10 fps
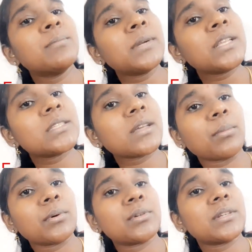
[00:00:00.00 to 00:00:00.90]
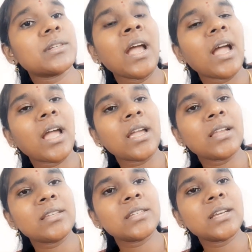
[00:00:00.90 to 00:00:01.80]
Please support
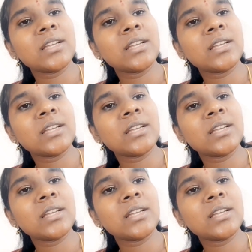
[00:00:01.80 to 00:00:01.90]
and